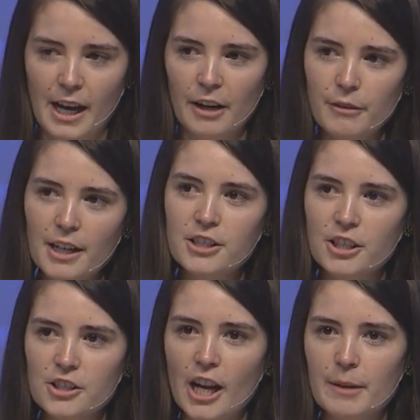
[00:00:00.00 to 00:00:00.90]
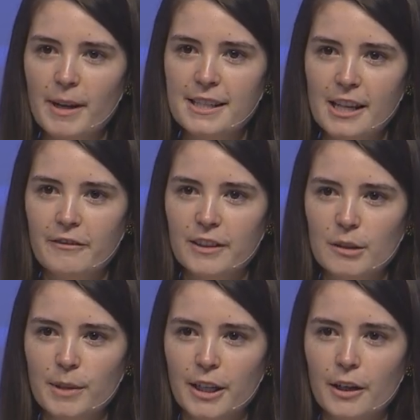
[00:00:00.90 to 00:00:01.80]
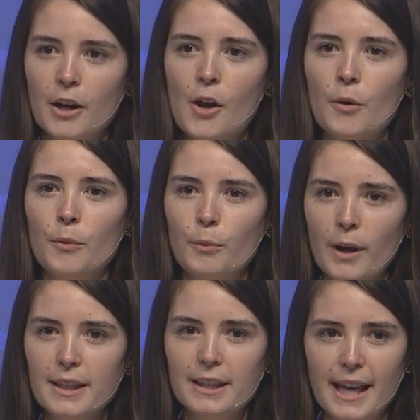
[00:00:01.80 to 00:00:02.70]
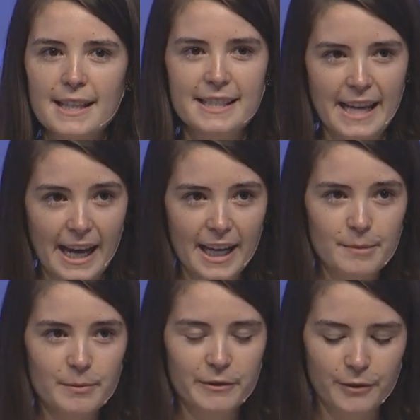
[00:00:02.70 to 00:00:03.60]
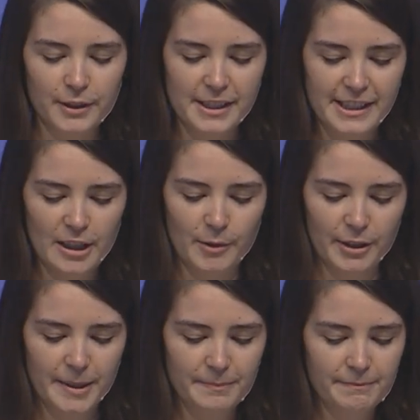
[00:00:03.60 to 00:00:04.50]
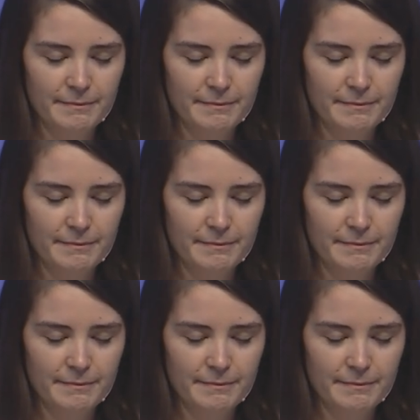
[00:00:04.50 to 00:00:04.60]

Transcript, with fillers: I rushed to check myself in the mirror one last time before the ceremony,